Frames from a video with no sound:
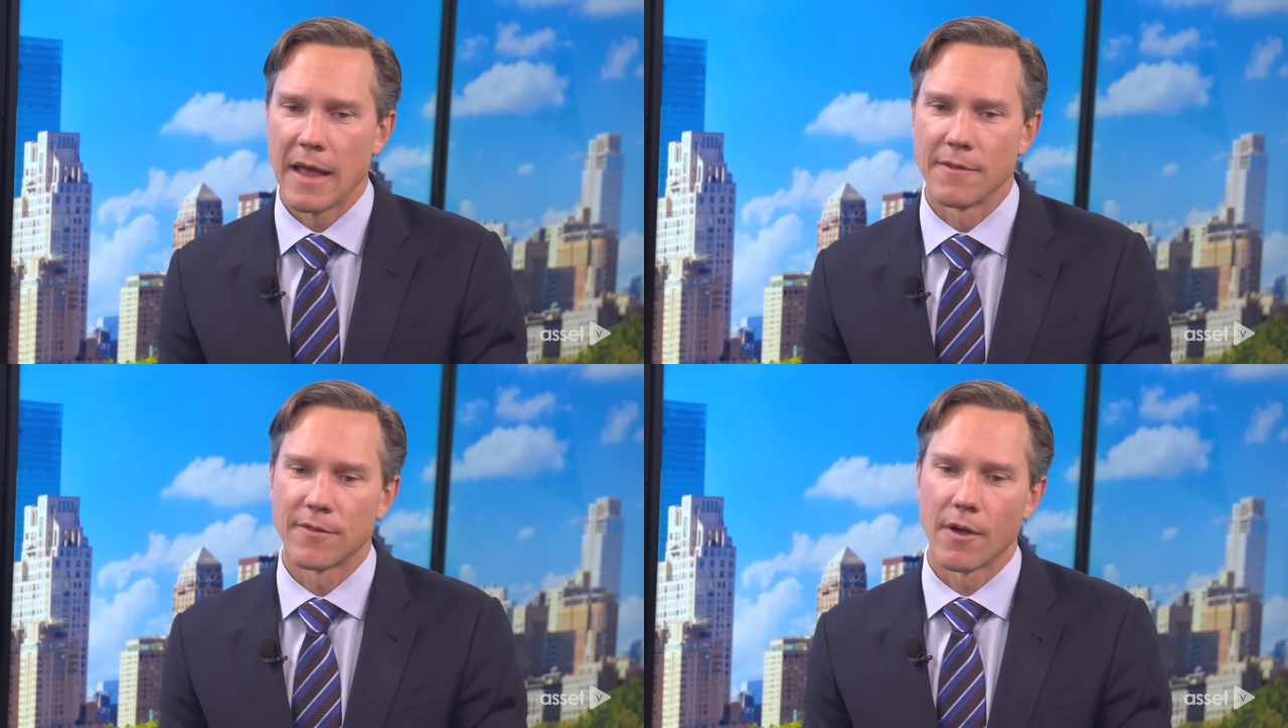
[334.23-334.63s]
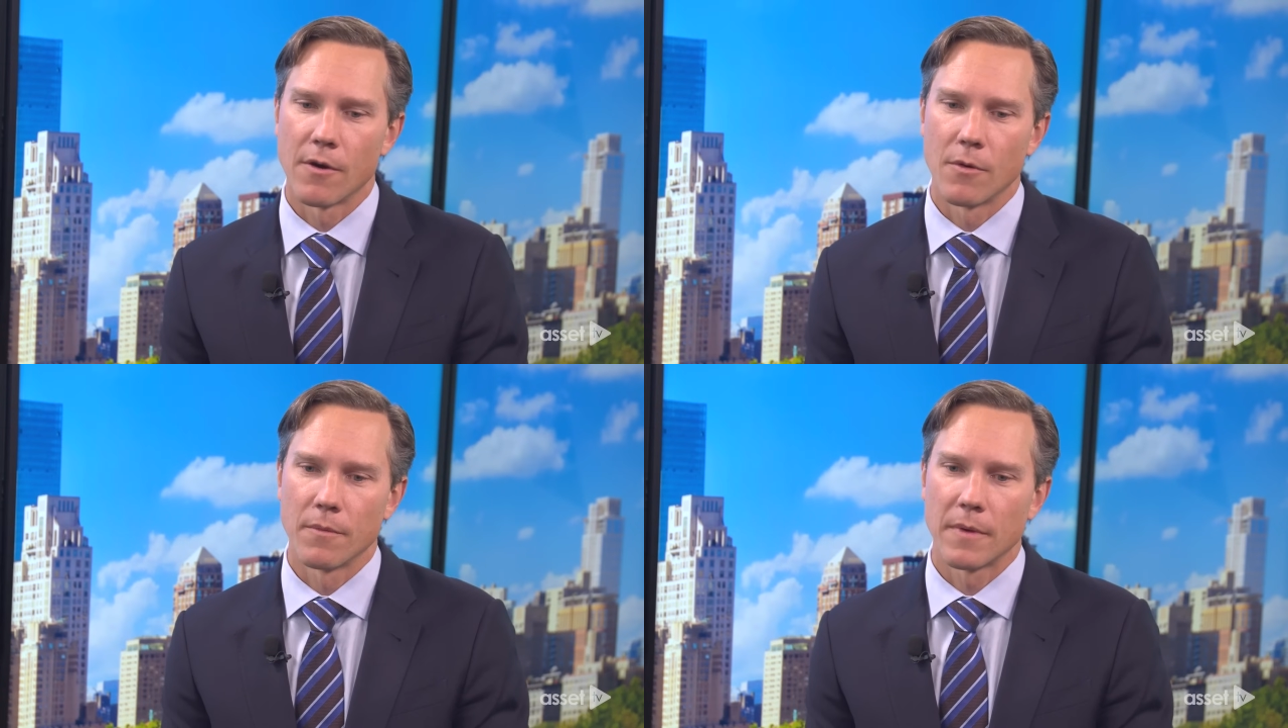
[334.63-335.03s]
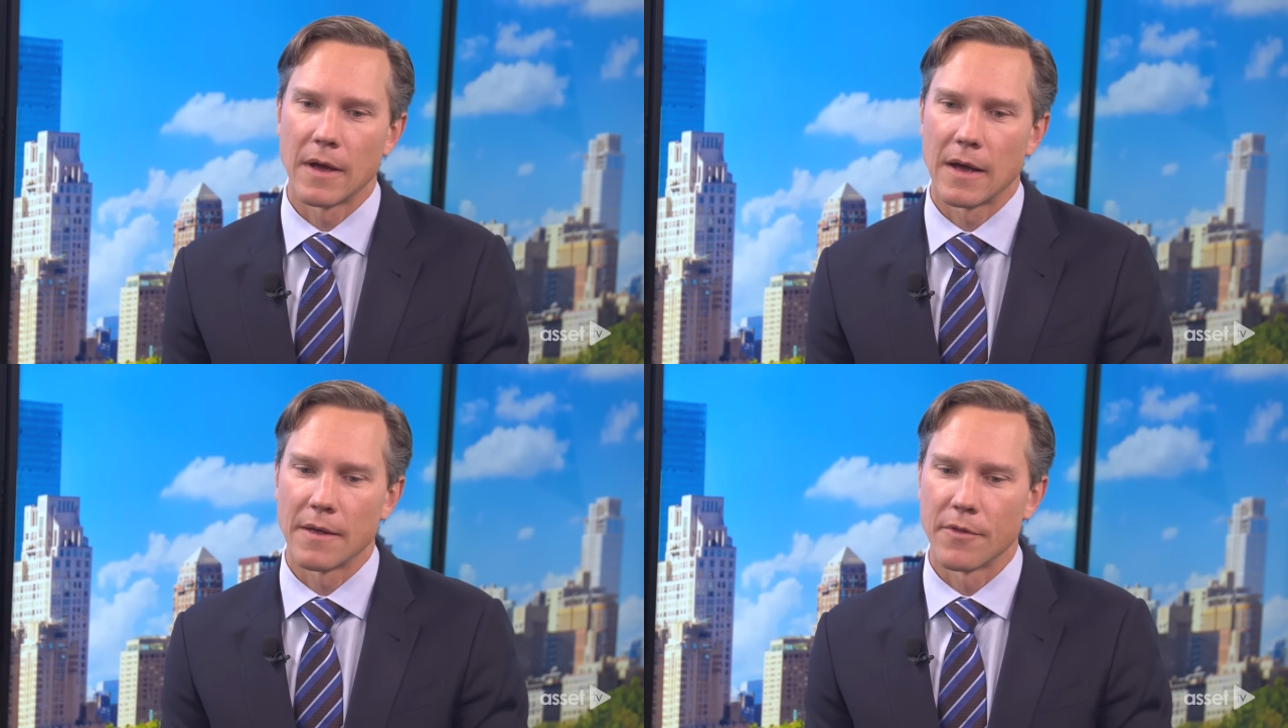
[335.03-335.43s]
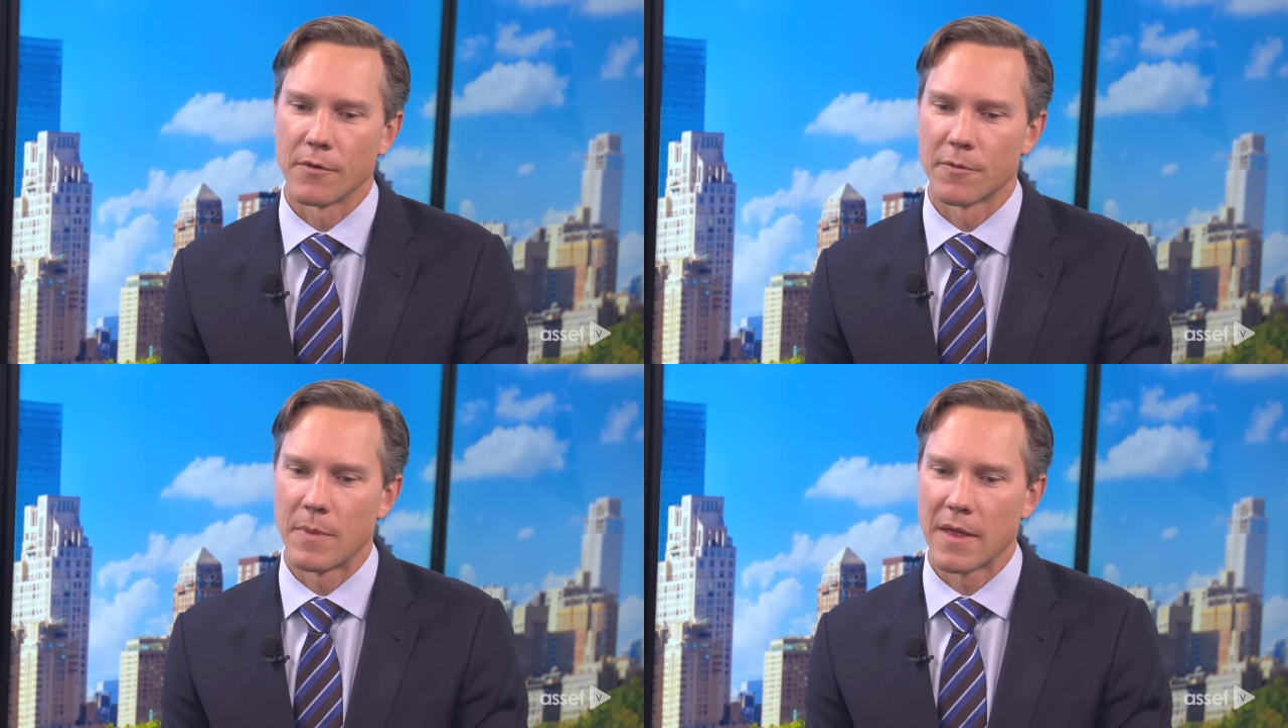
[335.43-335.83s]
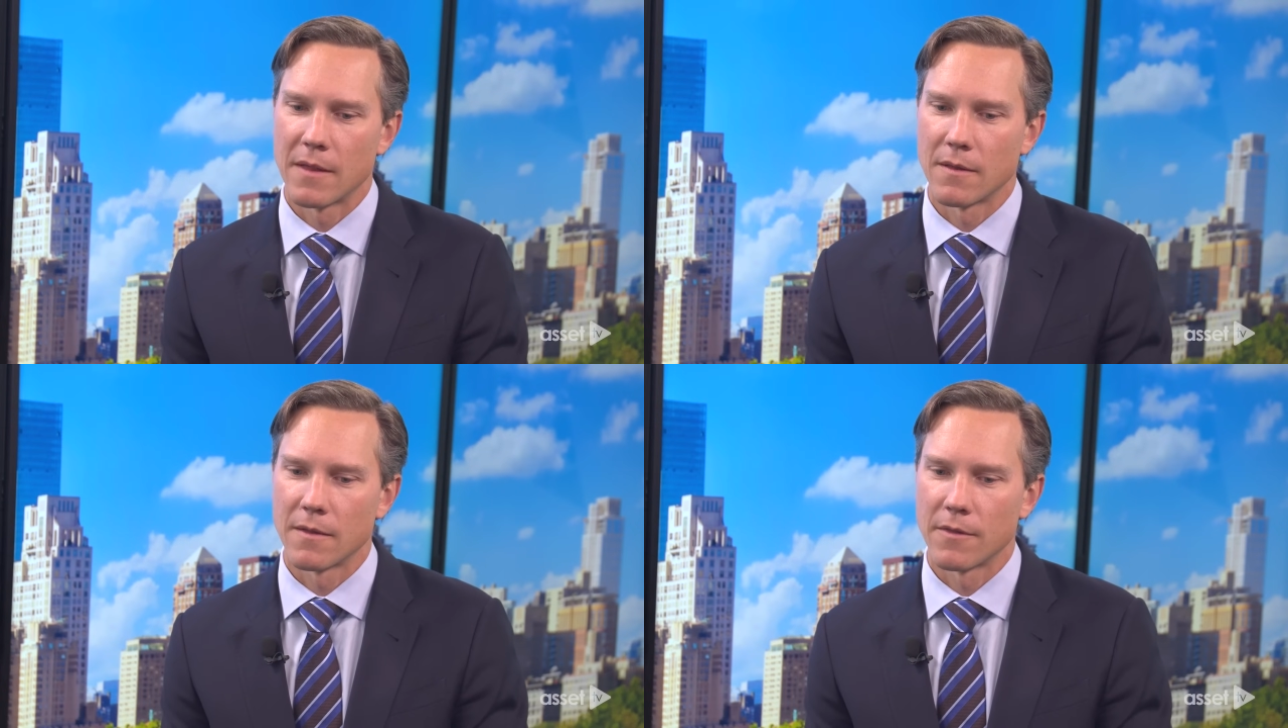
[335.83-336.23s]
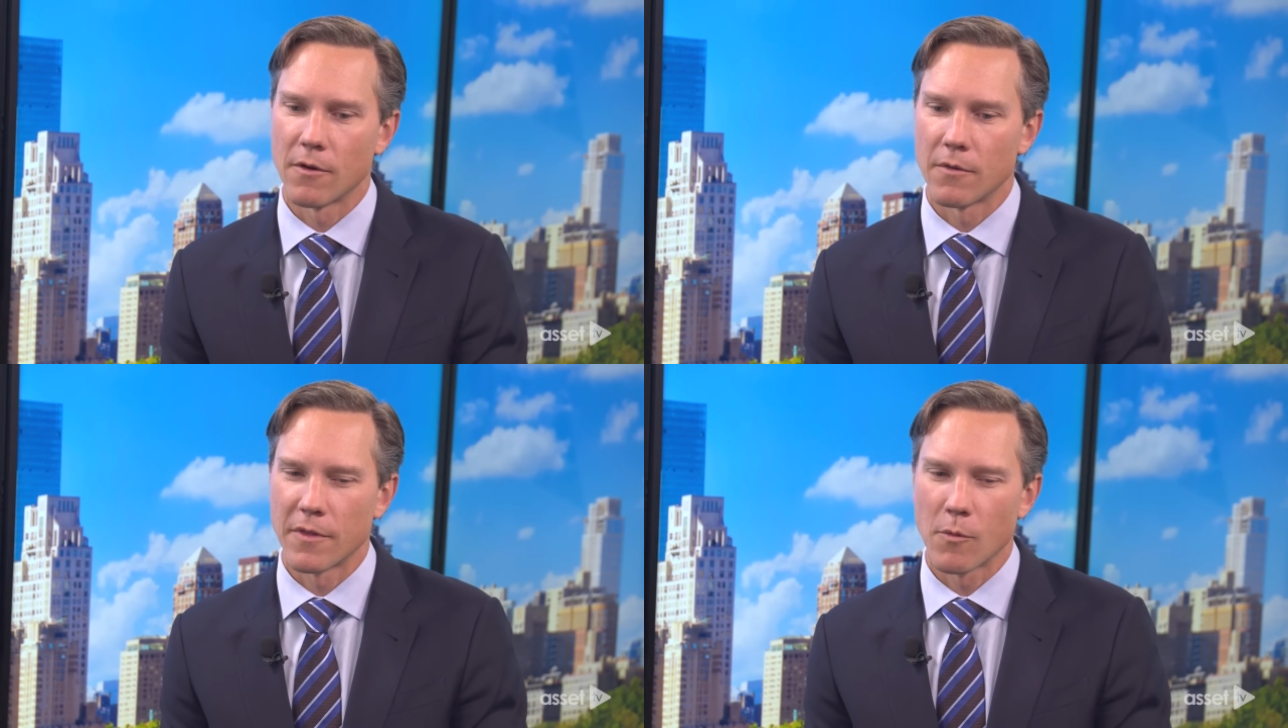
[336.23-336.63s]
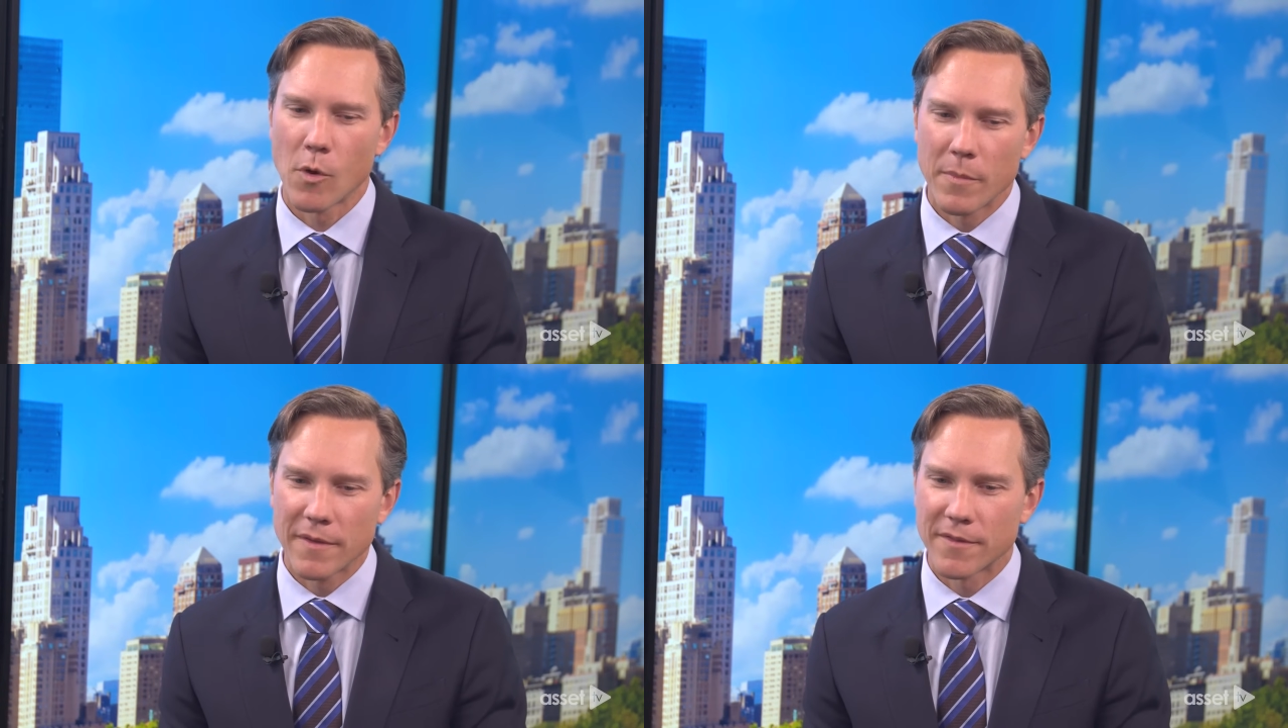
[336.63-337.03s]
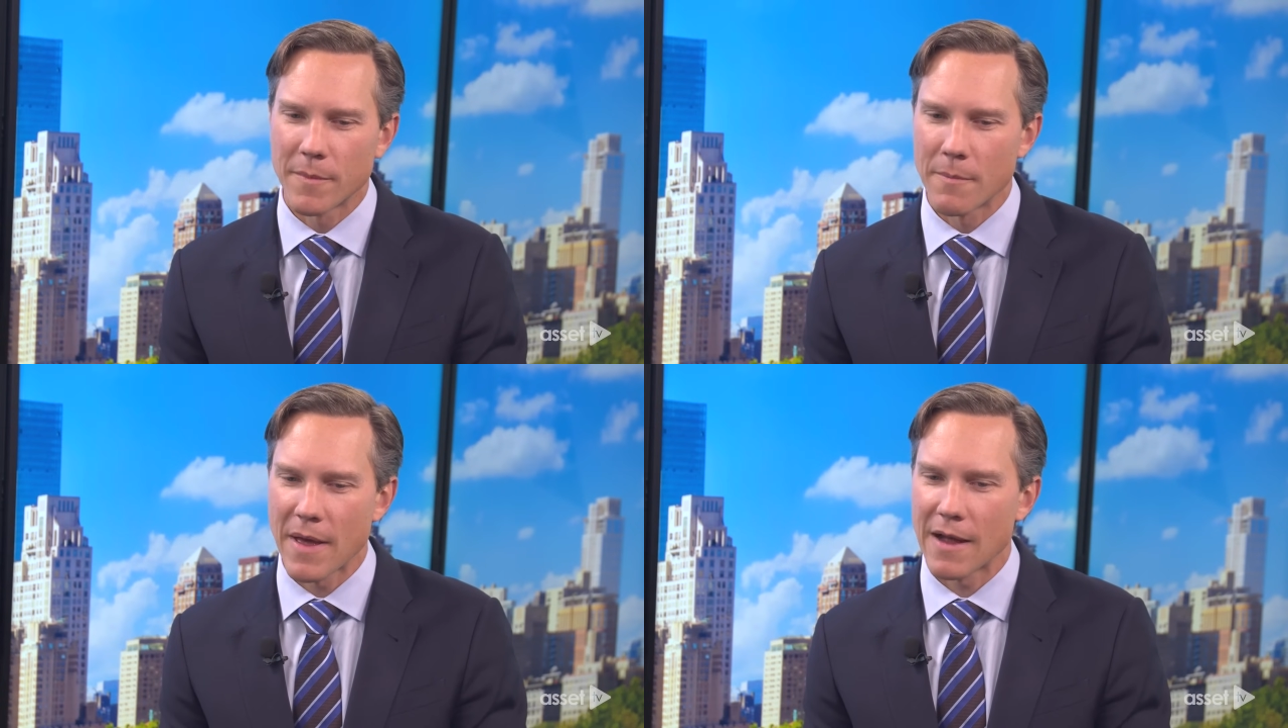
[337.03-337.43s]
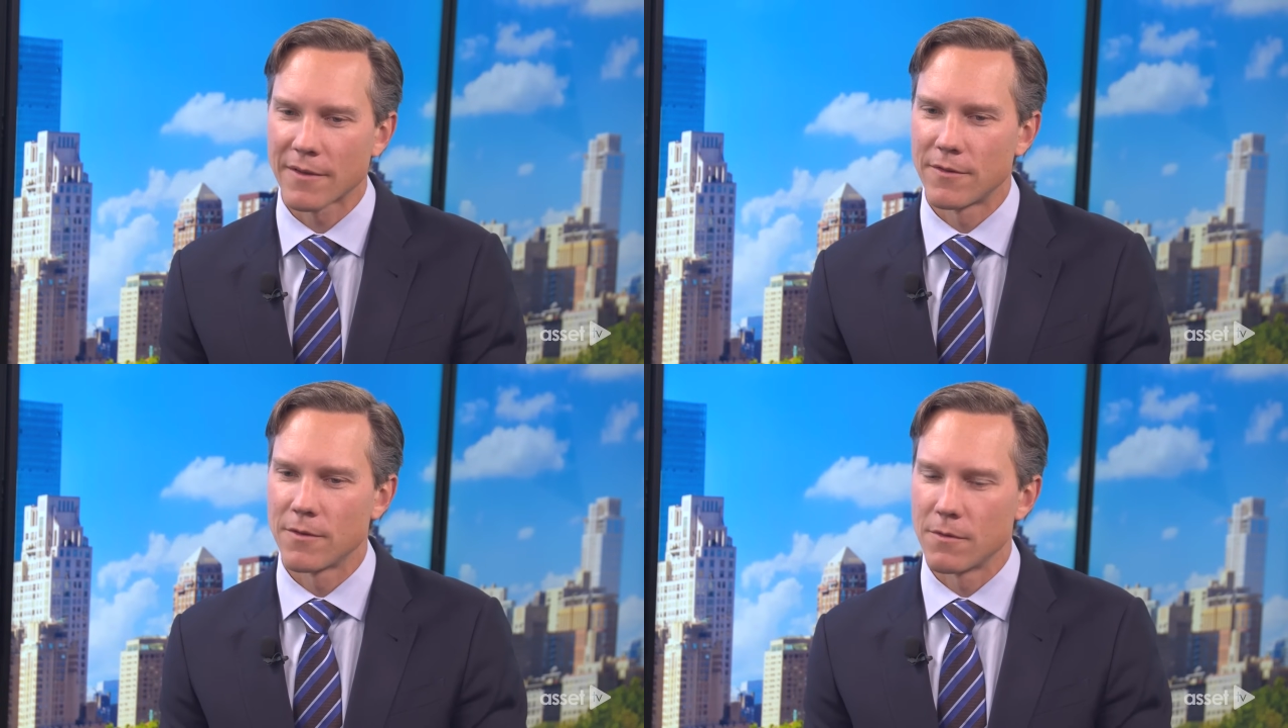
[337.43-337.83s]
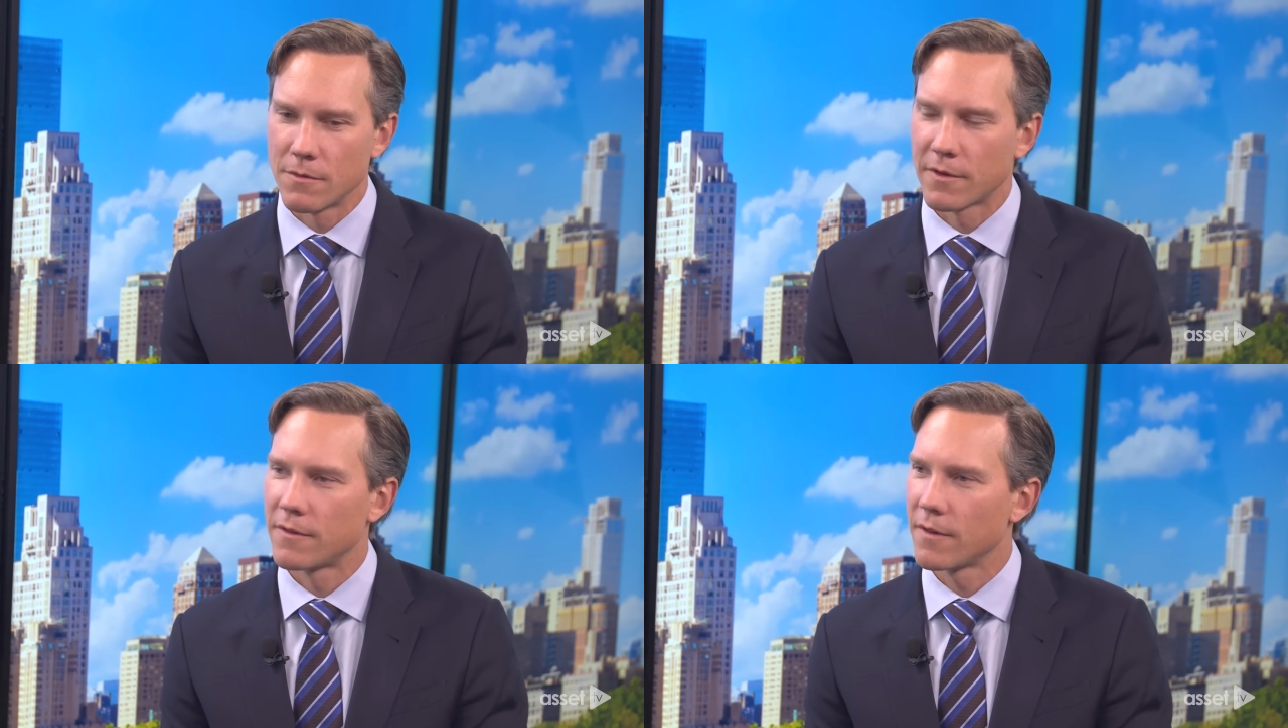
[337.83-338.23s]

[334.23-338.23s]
And so there will be some impact to